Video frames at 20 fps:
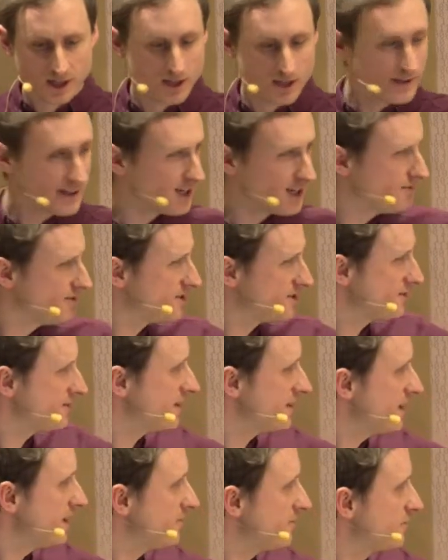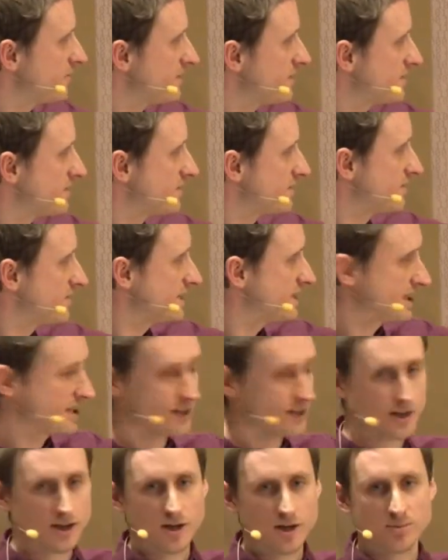That image on the left, which just looks like a
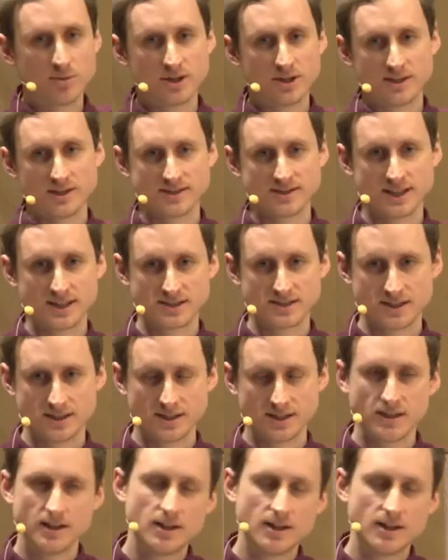carpet, is actually